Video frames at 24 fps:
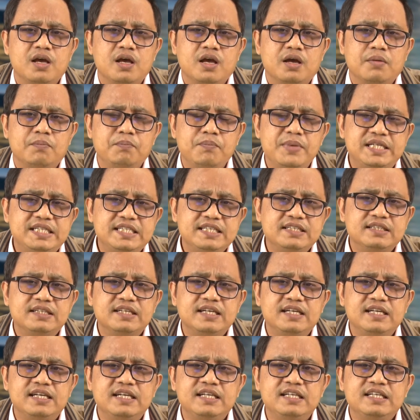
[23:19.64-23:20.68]
meeting
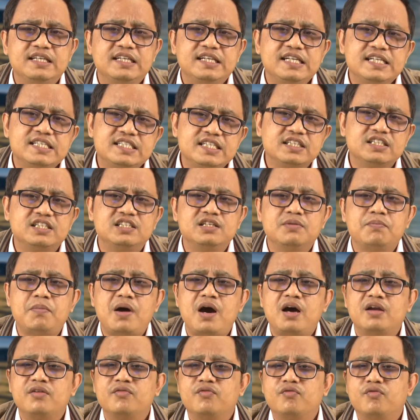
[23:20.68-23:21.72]
the increasing
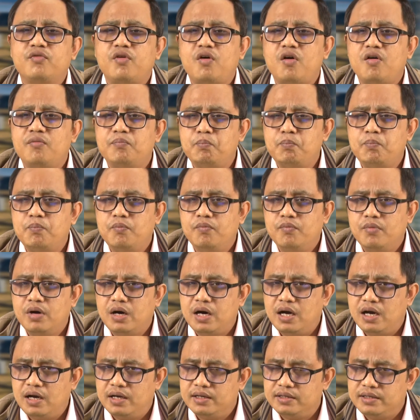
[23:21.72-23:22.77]
demand of
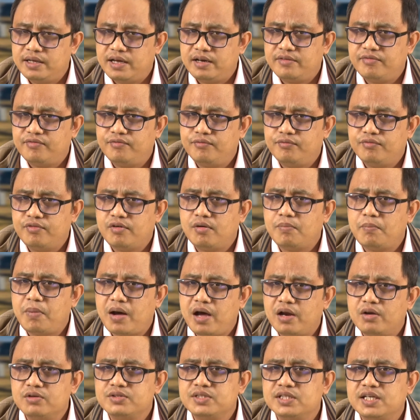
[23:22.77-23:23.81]
for
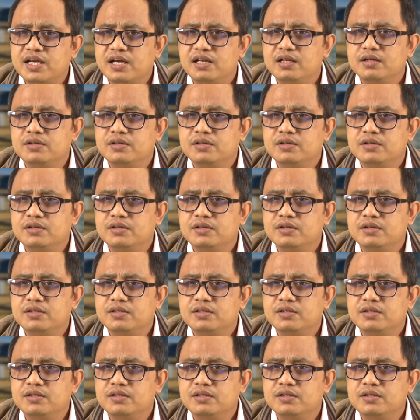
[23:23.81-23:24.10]
biological